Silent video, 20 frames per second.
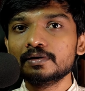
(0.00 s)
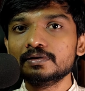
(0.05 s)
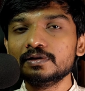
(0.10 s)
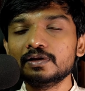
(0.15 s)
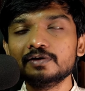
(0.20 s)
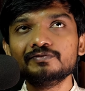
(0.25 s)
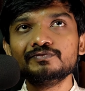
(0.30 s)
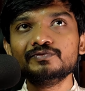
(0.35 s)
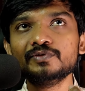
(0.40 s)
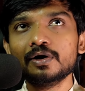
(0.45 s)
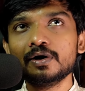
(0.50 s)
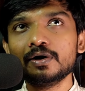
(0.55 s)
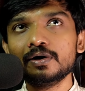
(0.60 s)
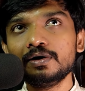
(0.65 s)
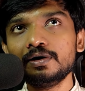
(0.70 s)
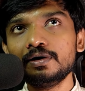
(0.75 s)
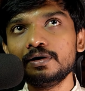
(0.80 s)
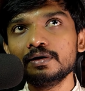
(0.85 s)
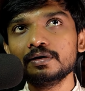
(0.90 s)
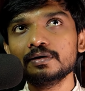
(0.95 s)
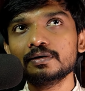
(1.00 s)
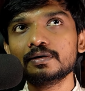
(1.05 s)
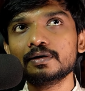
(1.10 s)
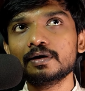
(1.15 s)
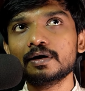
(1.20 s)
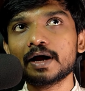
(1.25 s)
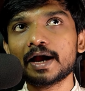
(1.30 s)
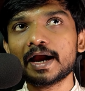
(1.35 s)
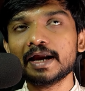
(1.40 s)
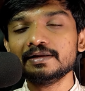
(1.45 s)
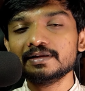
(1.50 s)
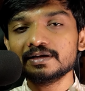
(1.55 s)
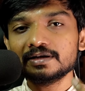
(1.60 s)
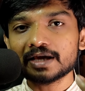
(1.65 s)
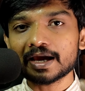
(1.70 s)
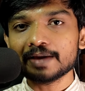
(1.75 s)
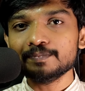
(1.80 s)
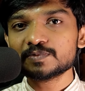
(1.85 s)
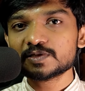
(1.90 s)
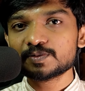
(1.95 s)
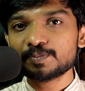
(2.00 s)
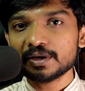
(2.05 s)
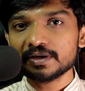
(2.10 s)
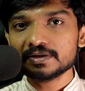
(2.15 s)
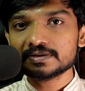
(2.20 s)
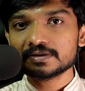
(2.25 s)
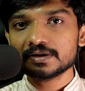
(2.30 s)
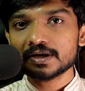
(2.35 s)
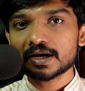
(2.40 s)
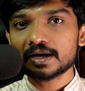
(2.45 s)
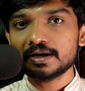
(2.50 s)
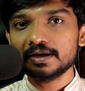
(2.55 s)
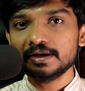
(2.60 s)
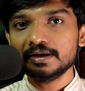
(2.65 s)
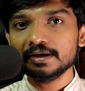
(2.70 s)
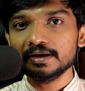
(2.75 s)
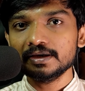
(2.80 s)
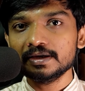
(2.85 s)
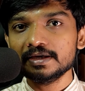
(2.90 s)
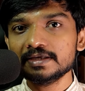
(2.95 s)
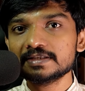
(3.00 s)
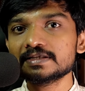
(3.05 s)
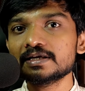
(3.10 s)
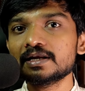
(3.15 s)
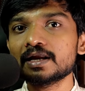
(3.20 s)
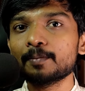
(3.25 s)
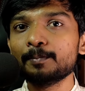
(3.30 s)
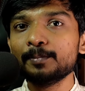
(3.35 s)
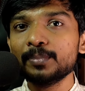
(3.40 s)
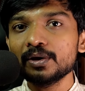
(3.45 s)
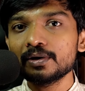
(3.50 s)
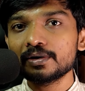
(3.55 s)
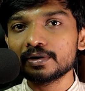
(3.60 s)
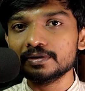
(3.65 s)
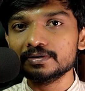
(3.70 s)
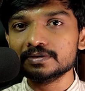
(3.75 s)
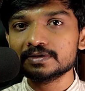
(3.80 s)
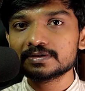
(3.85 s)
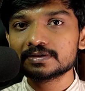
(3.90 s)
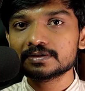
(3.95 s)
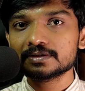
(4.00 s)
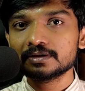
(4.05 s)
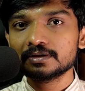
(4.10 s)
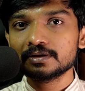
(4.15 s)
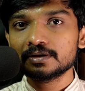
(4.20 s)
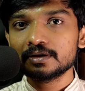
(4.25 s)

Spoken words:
The world and the time-space reality is an appearance.